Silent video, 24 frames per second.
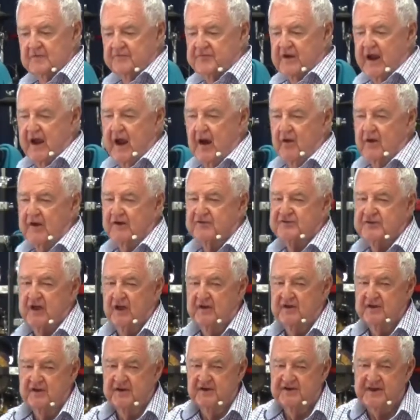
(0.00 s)
Friend, I want to
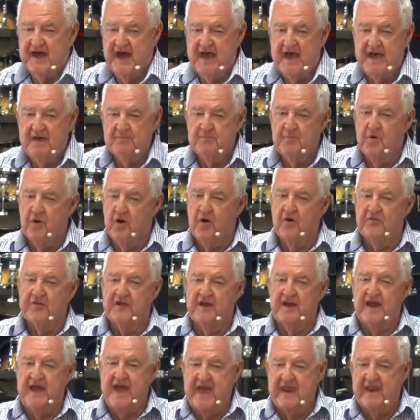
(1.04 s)
tell you today, more
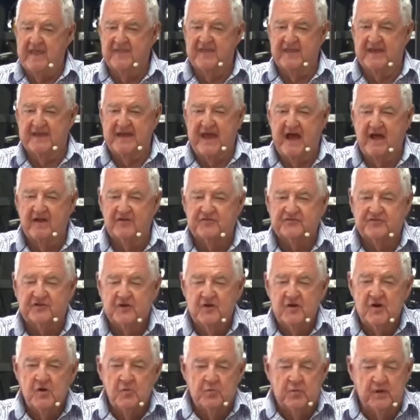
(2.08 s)
than anything else,
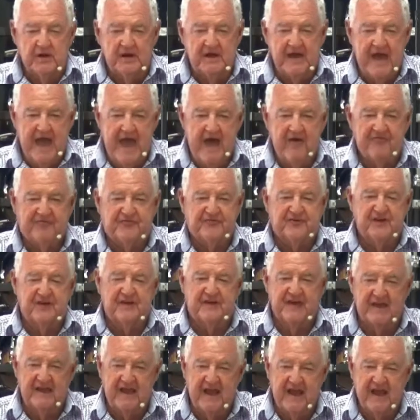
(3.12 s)
we have to
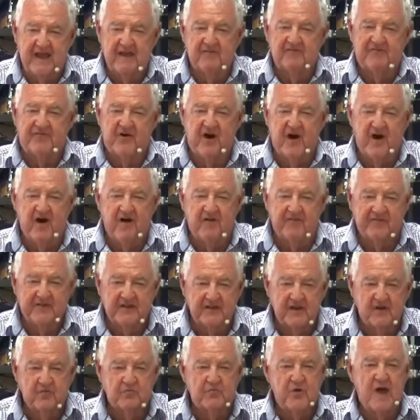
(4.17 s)
get involved
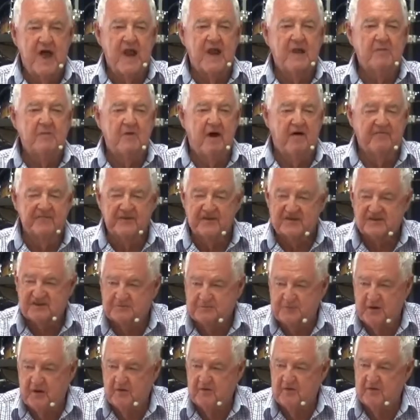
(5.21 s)
in the realm of the
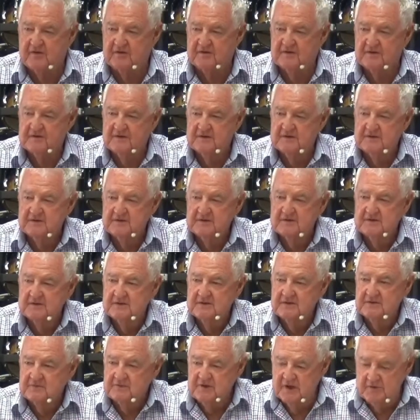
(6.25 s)
Spirit.
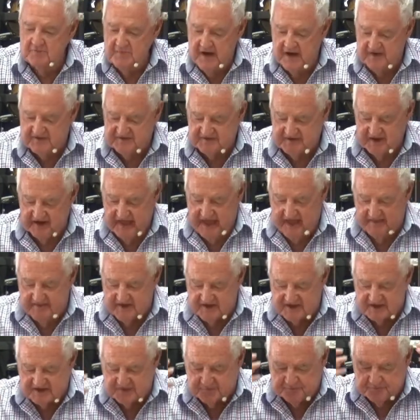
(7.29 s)
We must allow
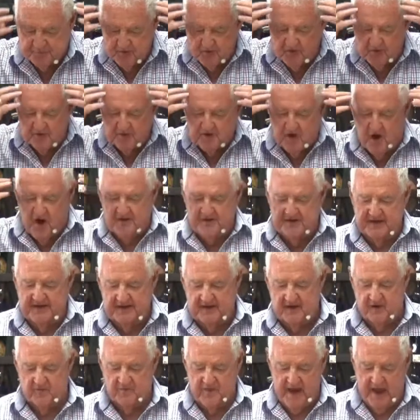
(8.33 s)
the Spirit of God to
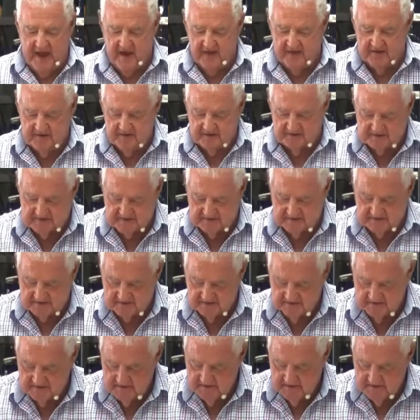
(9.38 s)
get around us.